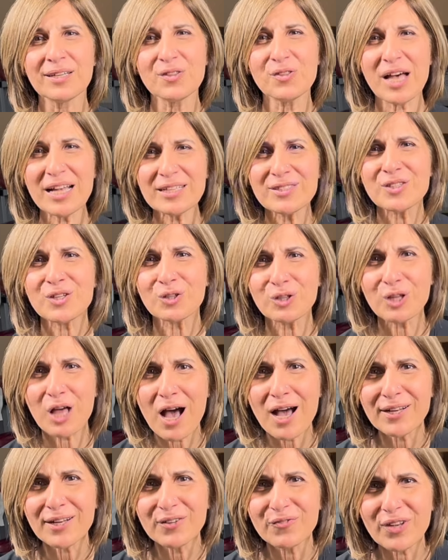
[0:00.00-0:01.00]
That's a
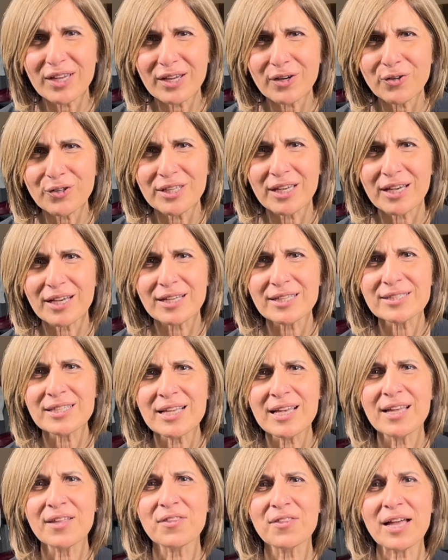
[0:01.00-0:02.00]
lot of areas
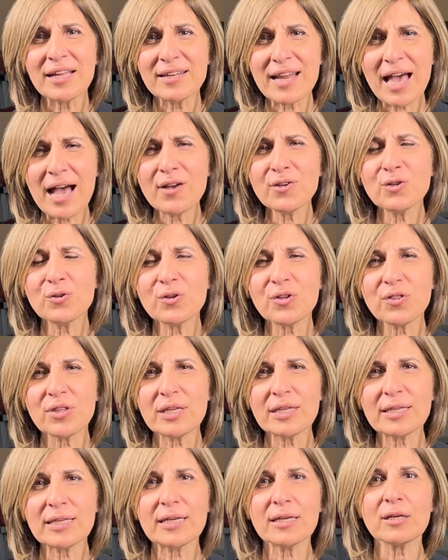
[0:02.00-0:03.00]
that now you're
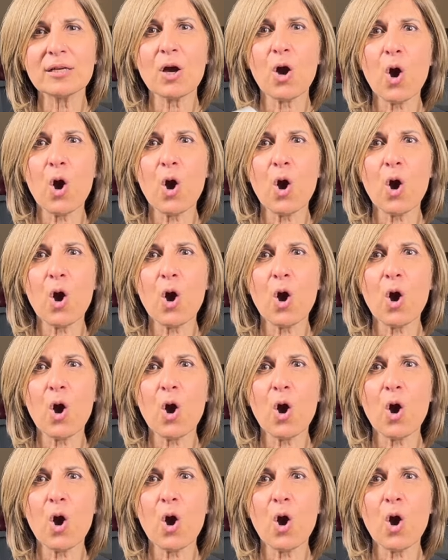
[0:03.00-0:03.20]
thinking,